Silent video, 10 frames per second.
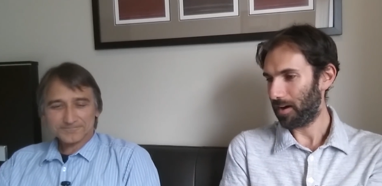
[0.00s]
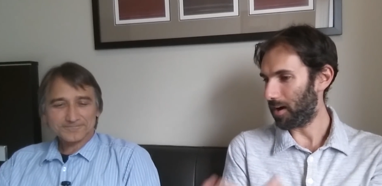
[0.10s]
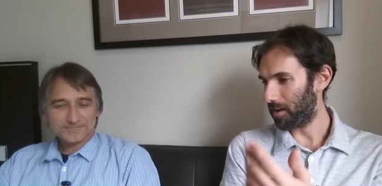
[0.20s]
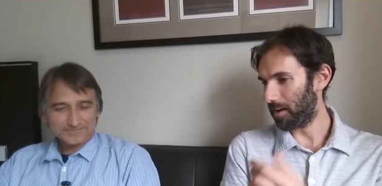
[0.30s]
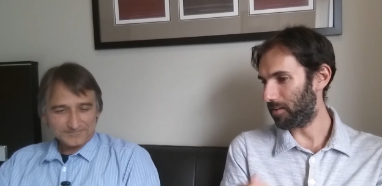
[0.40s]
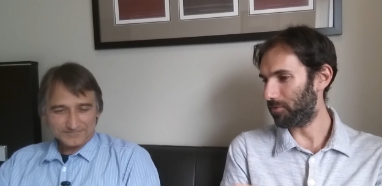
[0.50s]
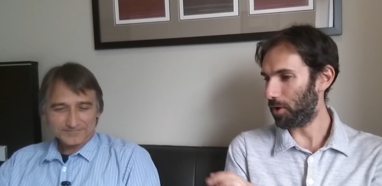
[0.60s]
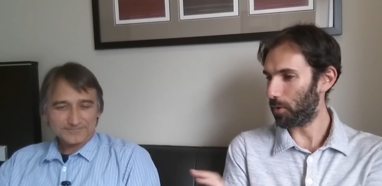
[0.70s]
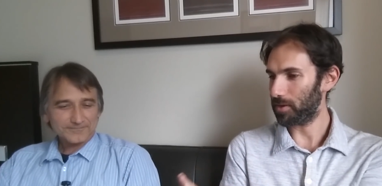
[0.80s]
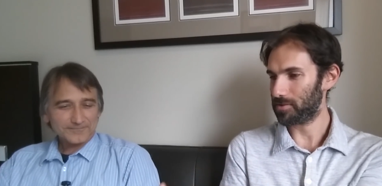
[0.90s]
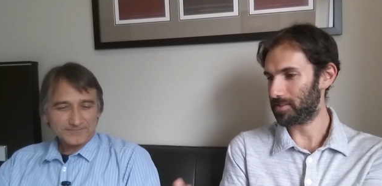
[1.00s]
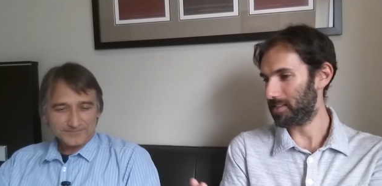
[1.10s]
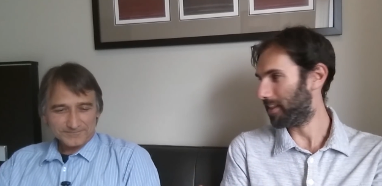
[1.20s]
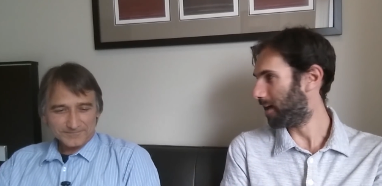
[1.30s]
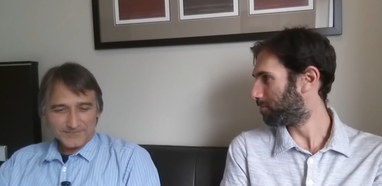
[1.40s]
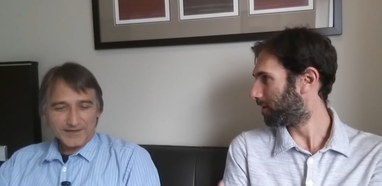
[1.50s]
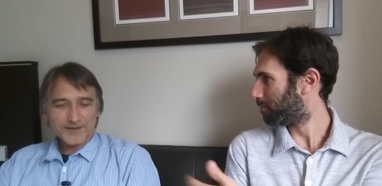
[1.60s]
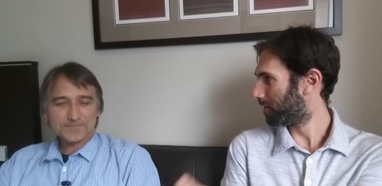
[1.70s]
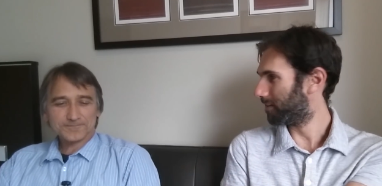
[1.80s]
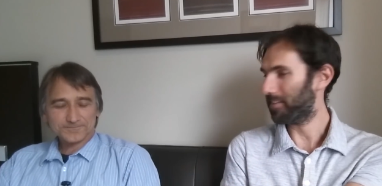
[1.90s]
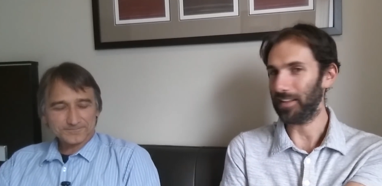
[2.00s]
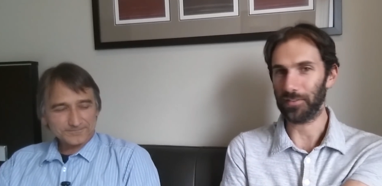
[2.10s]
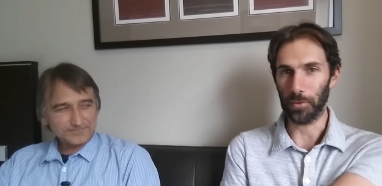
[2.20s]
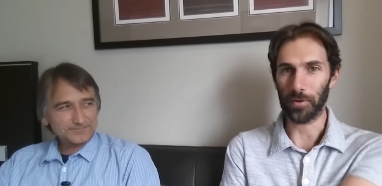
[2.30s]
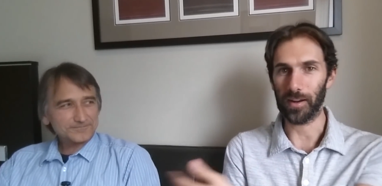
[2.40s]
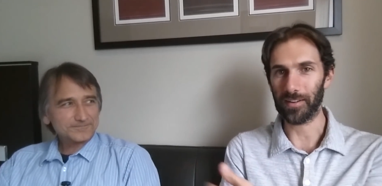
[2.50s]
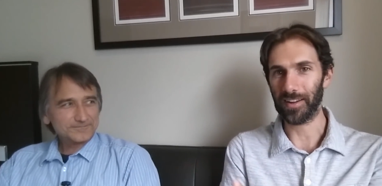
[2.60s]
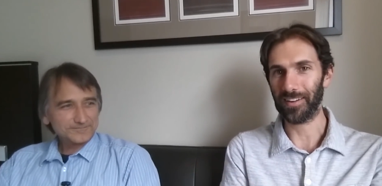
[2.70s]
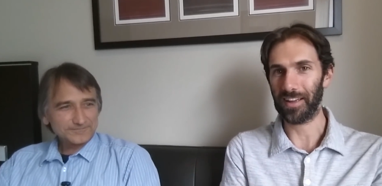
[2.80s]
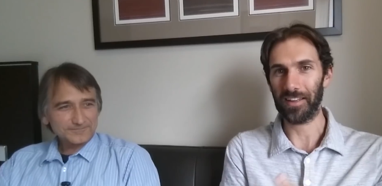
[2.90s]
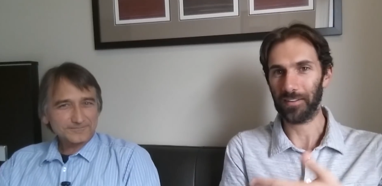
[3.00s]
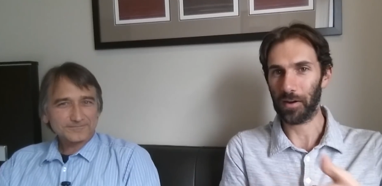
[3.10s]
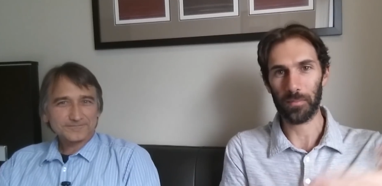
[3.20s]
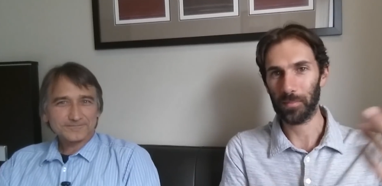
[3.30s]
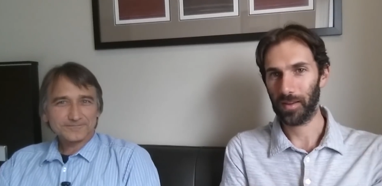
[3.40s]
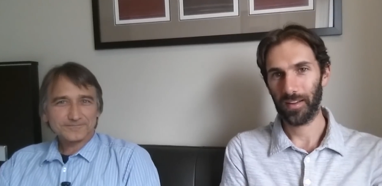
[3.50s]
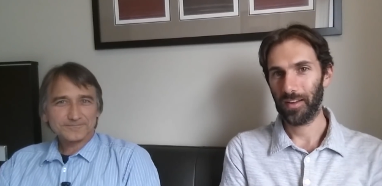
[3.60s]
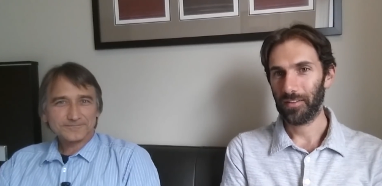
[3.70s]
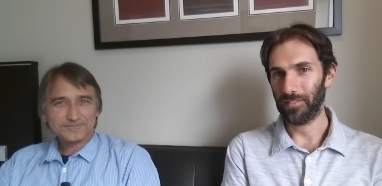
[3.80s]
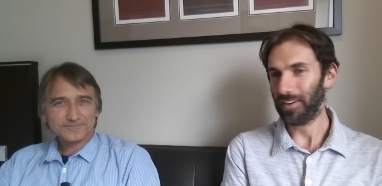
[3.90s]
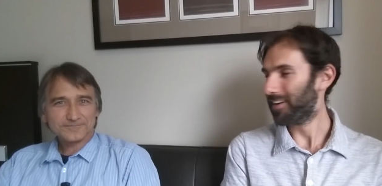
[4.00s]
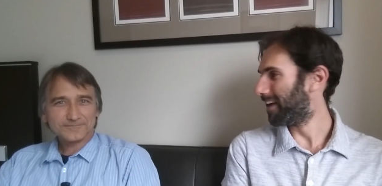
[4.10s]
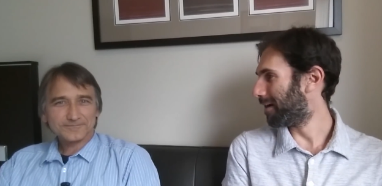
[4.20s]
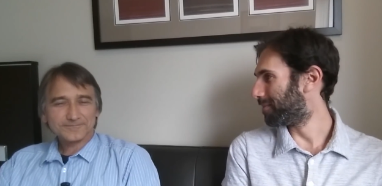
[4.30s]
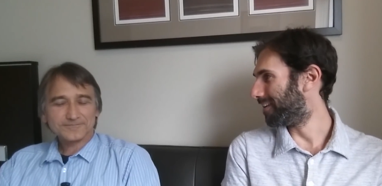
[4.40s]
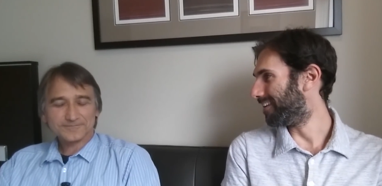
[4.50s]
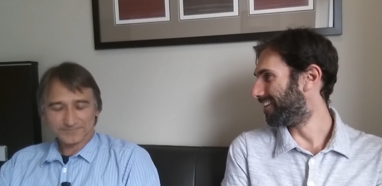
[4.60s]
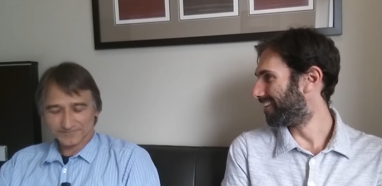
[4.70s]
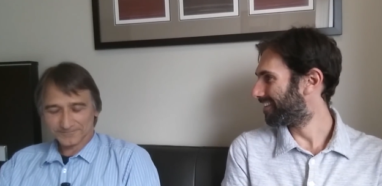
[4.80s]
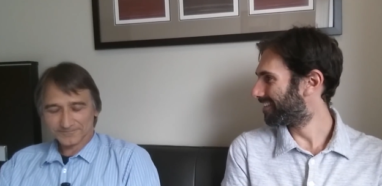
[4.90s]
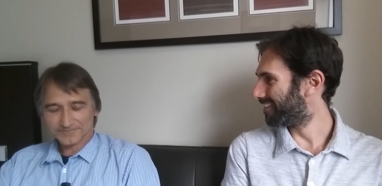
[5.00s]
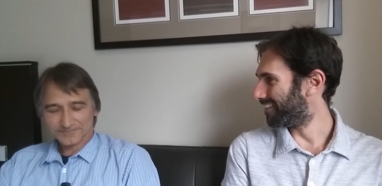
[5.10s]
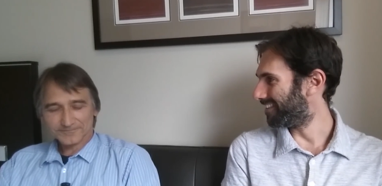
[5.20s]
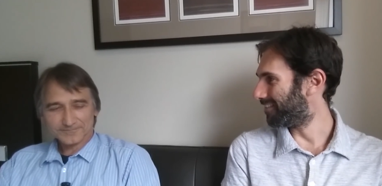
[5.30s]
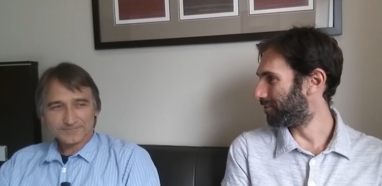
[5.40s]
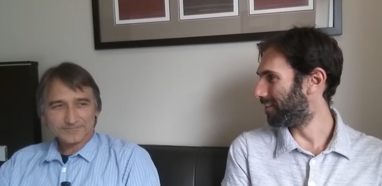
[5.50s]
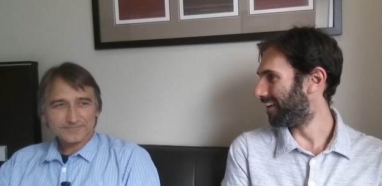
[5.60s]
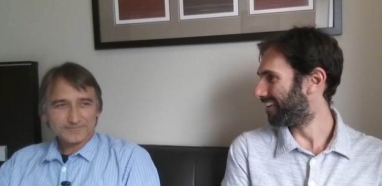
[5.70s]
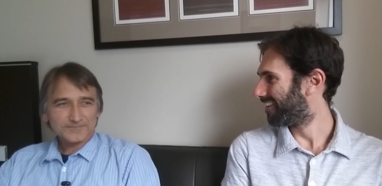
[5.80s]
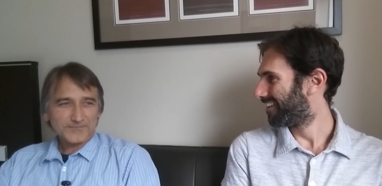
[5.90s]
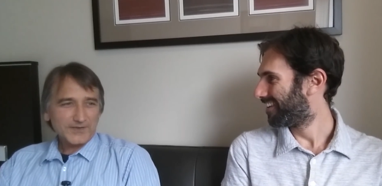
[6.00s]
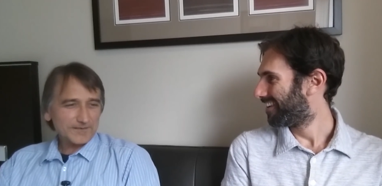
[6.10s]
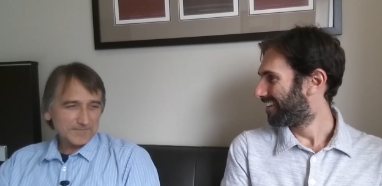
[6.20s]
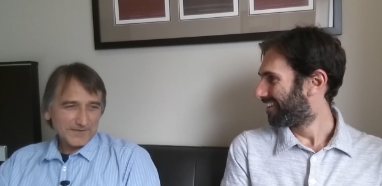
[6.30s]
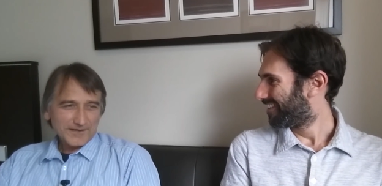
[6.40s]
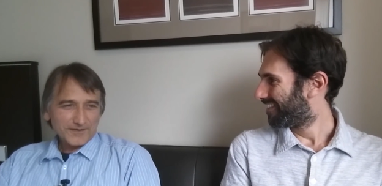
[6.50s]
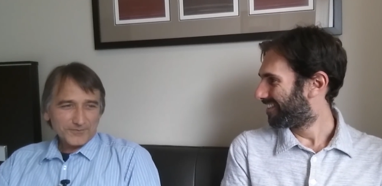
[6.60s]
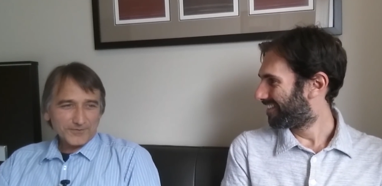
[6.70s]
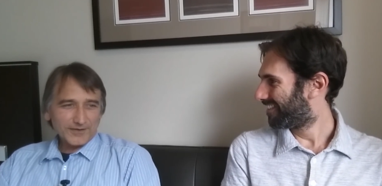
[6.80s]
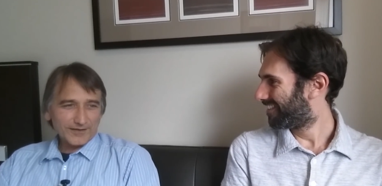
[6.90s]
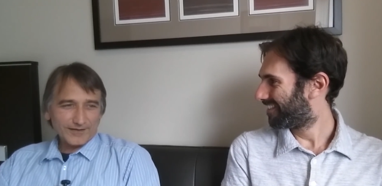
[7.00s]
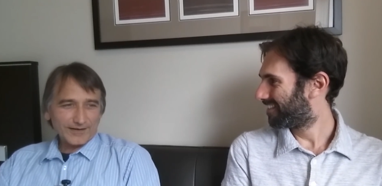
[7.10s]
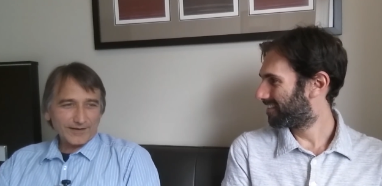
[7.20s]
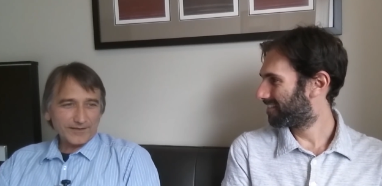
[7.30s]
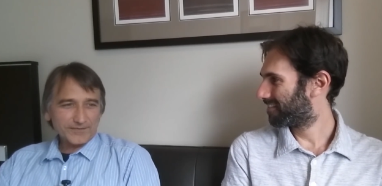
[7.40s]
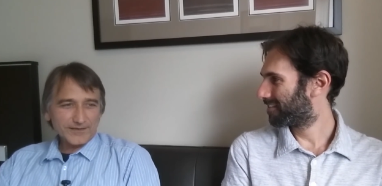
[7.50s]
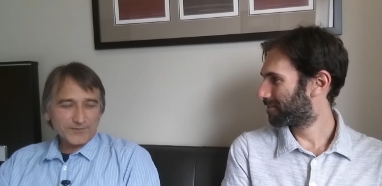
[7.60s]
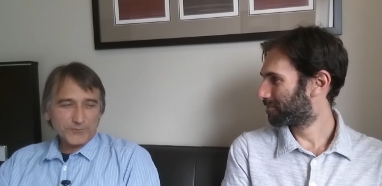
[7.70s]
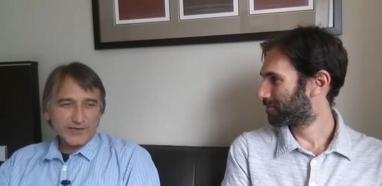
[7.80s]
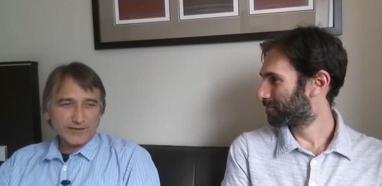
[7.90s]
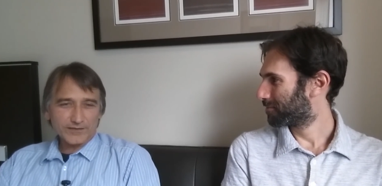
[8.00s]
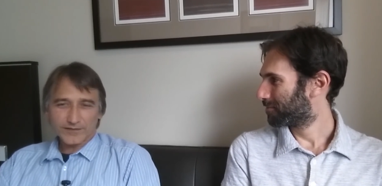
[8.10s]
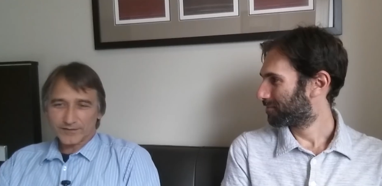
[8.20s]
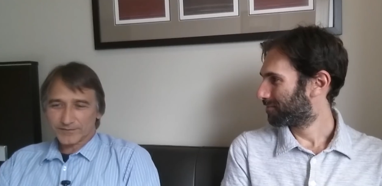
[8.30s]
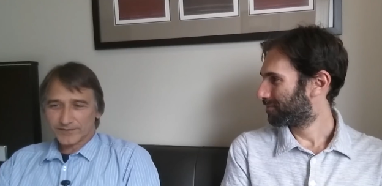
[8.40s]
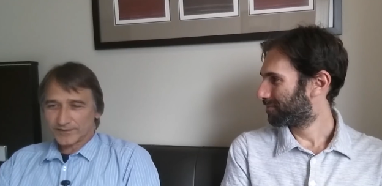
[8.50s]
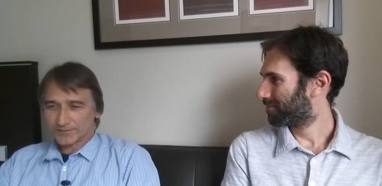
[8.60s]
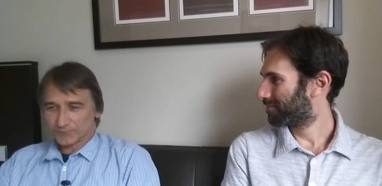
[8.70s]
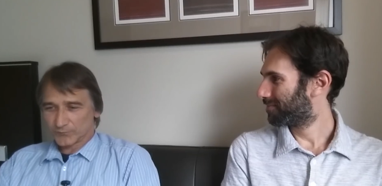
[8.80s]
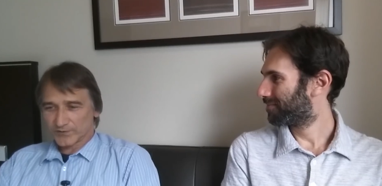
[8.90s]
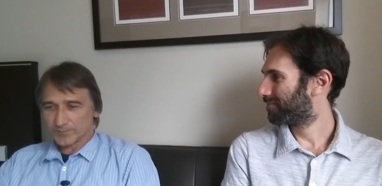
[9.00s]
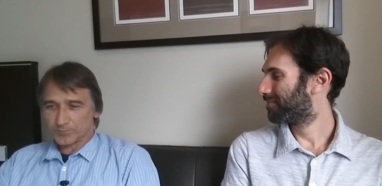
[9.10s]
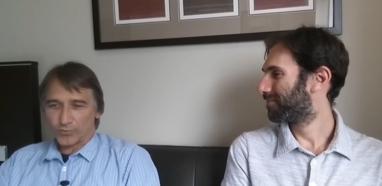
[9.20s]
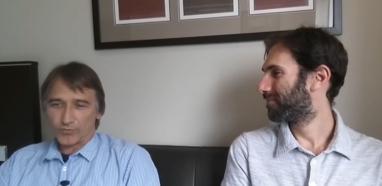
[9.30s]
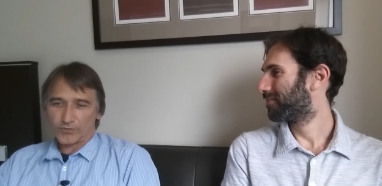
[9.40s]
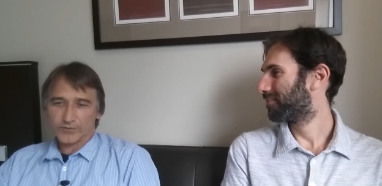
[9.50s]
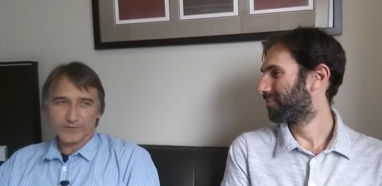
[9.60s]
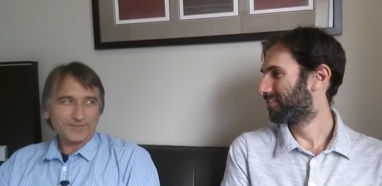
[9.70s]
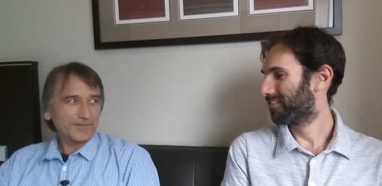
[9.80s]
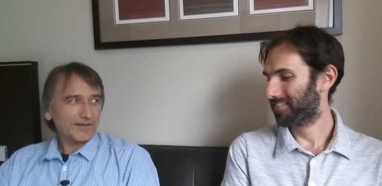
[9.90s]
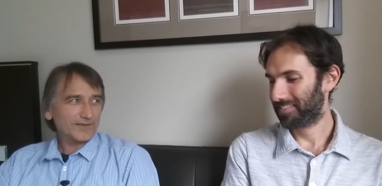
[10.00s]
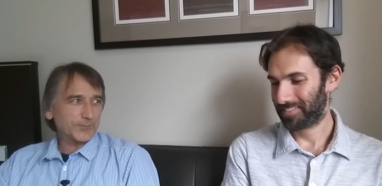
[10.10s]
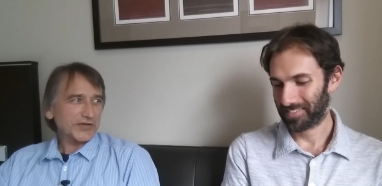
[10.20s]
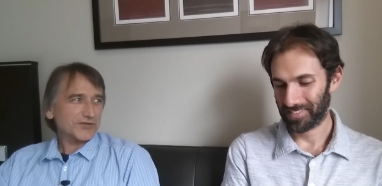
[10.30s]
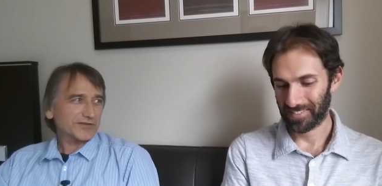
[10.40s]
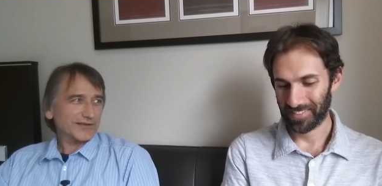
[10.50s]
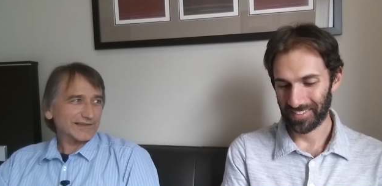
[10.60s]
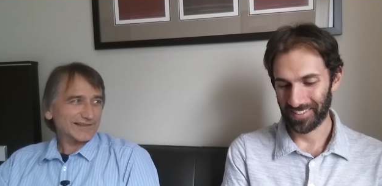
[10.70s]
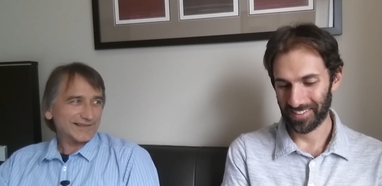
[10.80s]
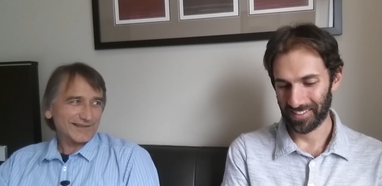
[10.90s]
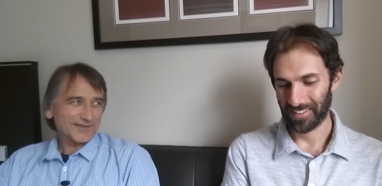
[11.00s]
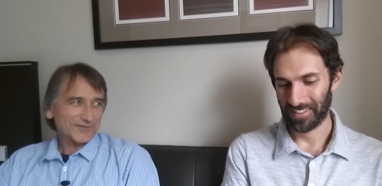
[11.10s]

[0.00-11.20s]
Speaker 1: I have no interest in that bit yep. because that's your area, and I'm very happy to mm-hmm. to do
Speaker 2: that. Yeah, I think we are the the the born specialists